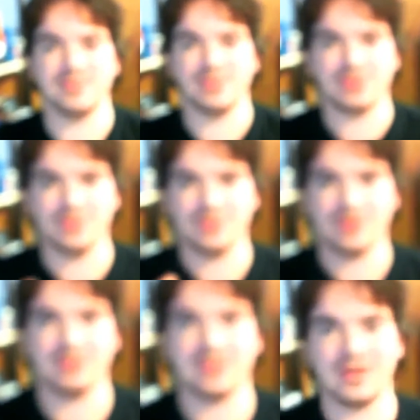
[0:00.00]
which kind of
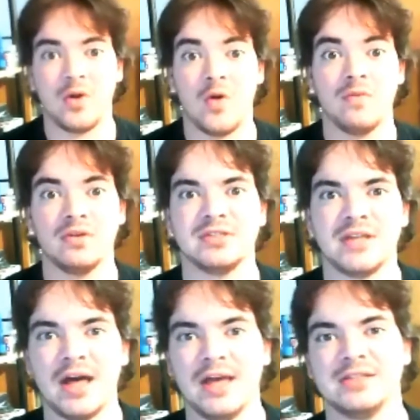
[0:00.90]
looks similar to an
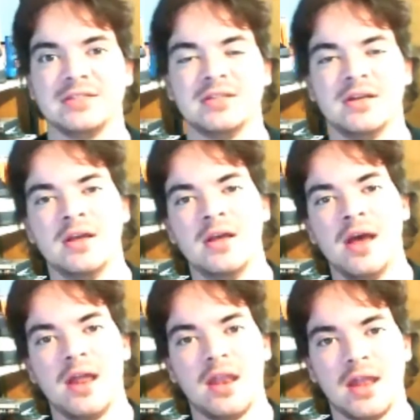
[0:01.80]

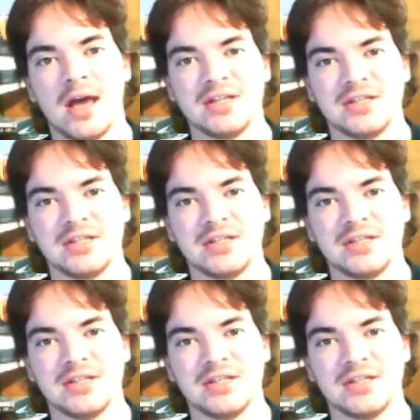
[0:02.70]
oversized